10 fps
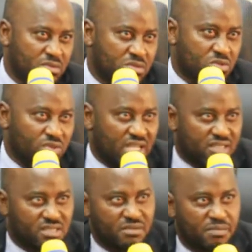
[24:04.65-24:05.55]
so
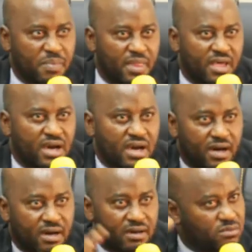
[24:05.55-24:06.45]
that
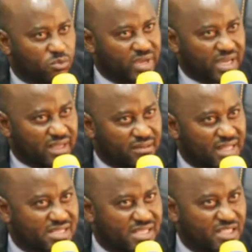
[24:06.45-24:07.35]
we can
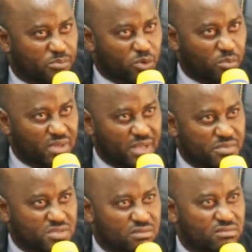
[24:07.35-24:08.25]
listen to the
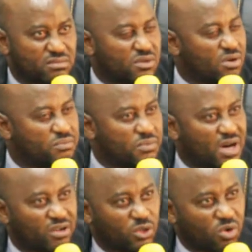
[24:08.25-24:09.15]
problems of
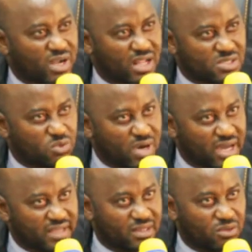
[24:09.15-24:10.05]
our locals who are
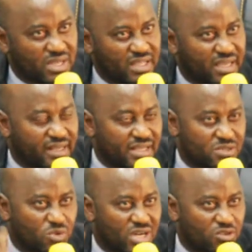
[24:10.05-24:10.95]
in local areas
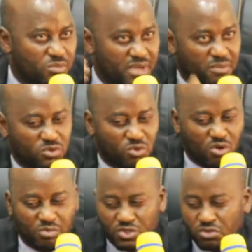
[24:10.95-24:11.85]
who cannot be able to
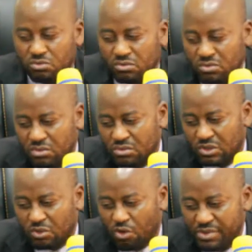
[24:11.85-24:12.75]
come to
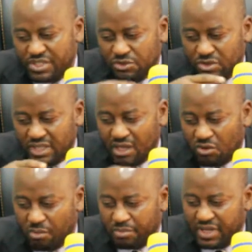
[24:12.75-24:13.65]
the commission to lay their
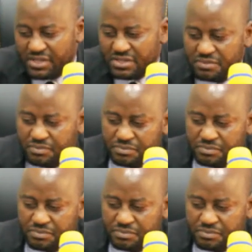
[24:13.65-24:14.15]
complaints.